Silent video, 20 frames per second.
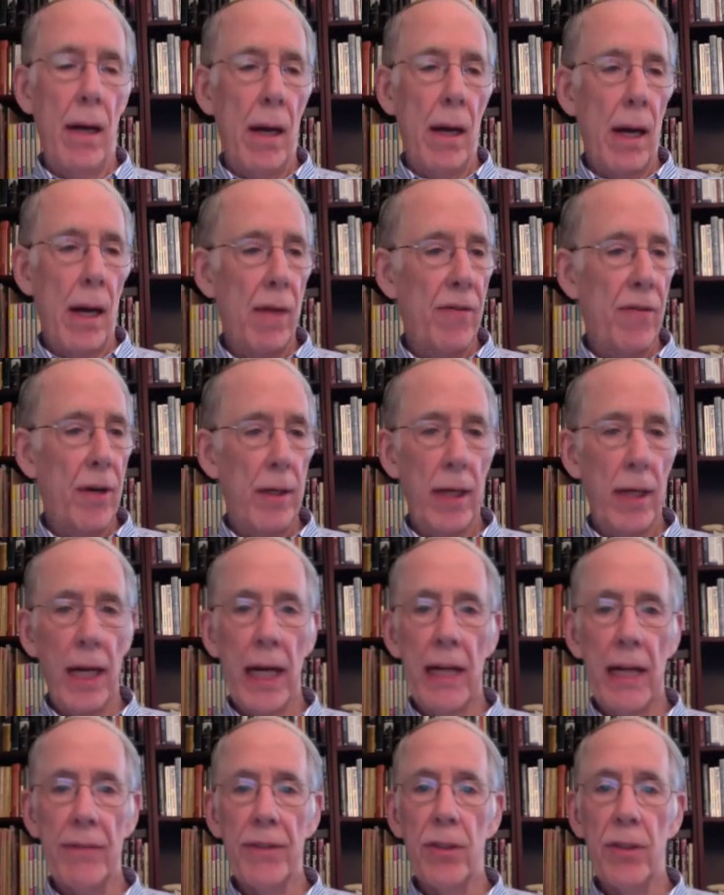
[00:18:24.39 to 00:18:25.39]
of our
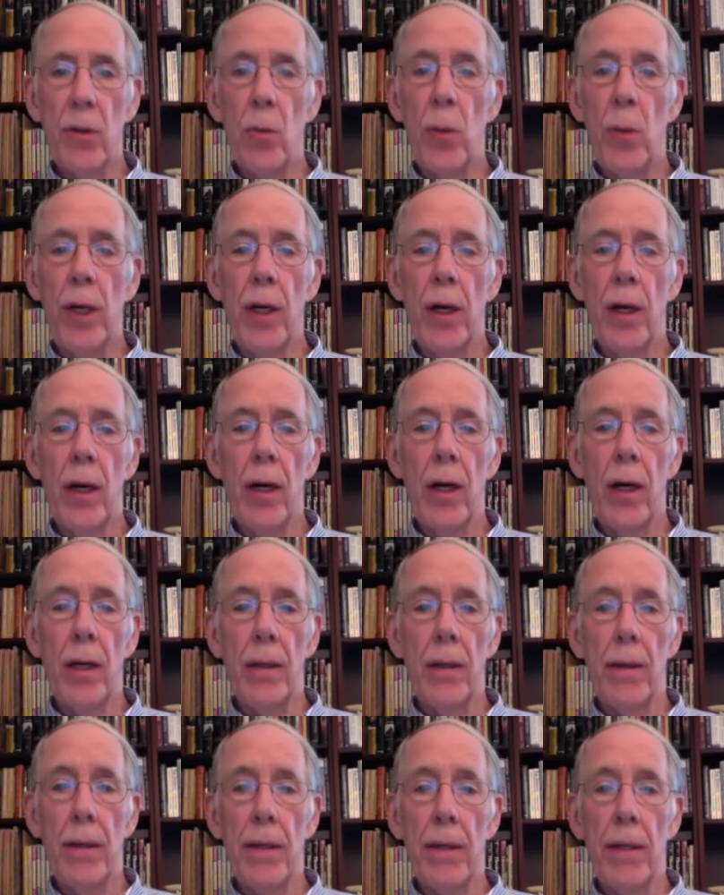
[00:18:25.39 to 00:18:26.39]
lives, we are,
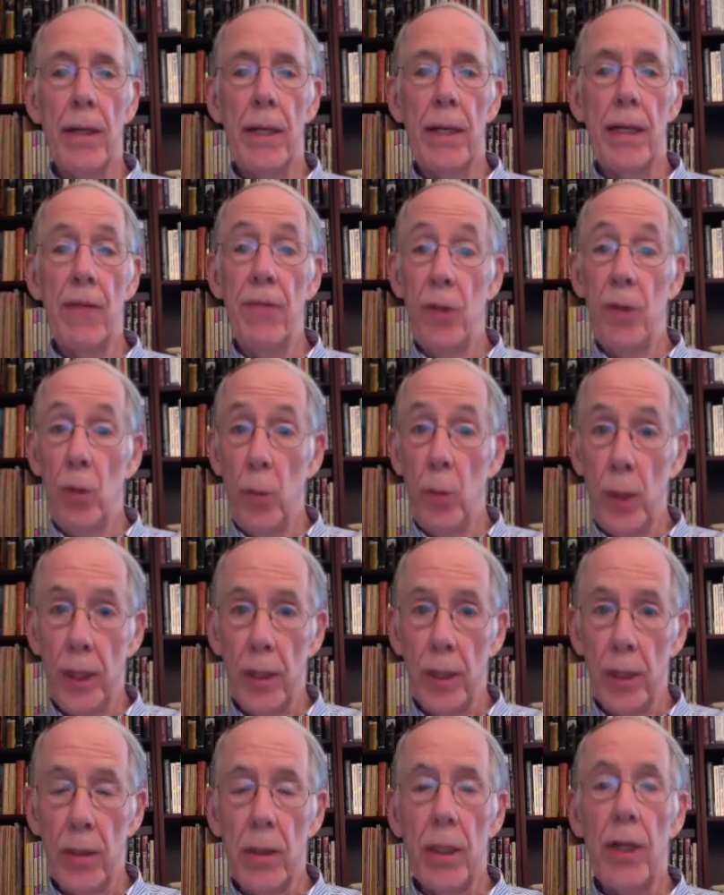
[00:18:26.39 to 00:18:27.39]
if you
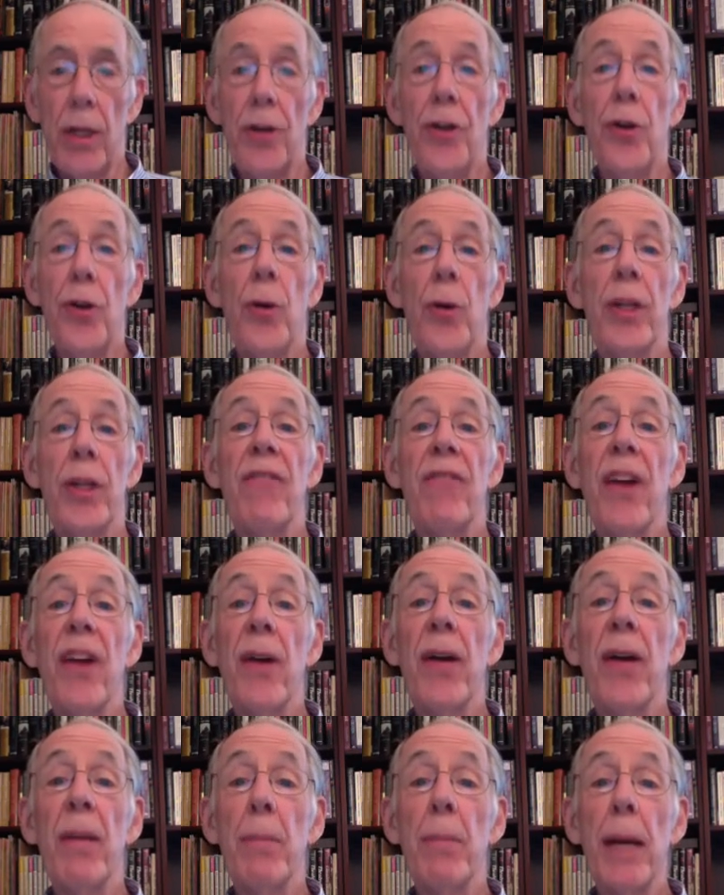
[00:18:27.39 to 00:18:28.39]
will, doing the
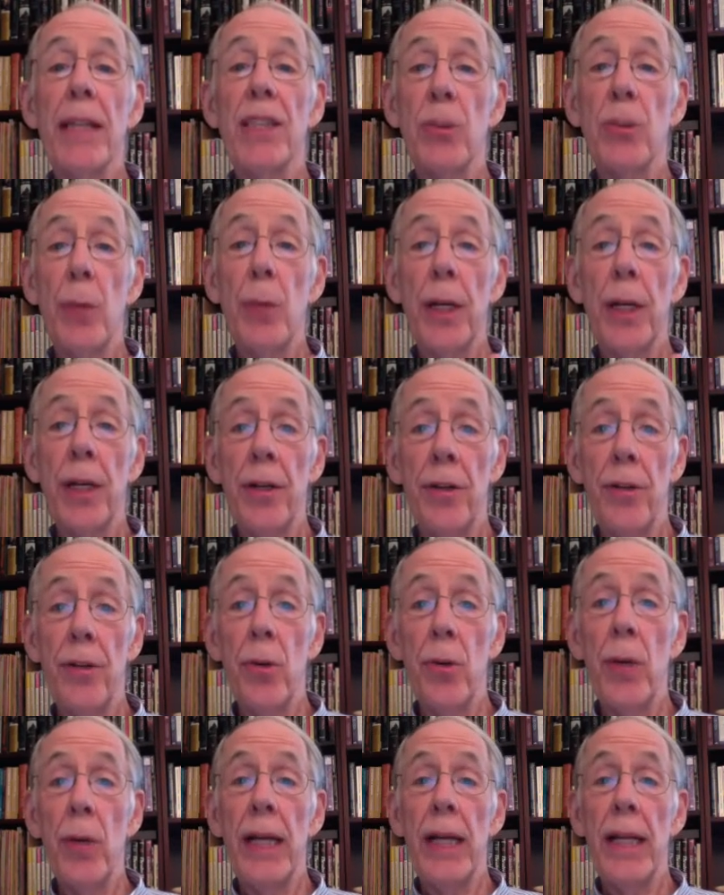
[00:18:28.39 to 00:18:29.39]
very best we can
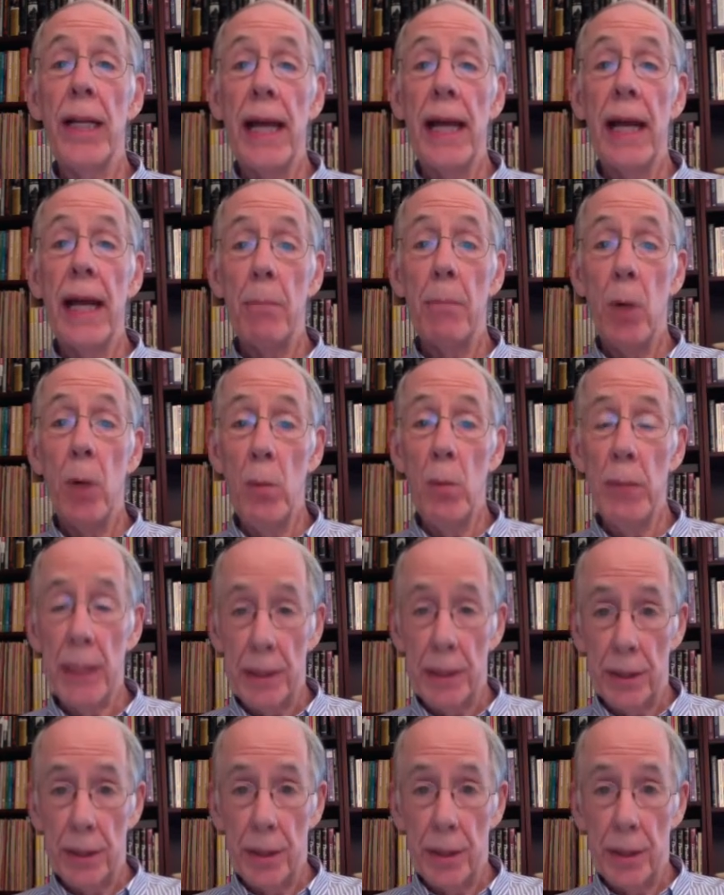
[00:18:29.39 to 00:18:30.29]
do in that moment.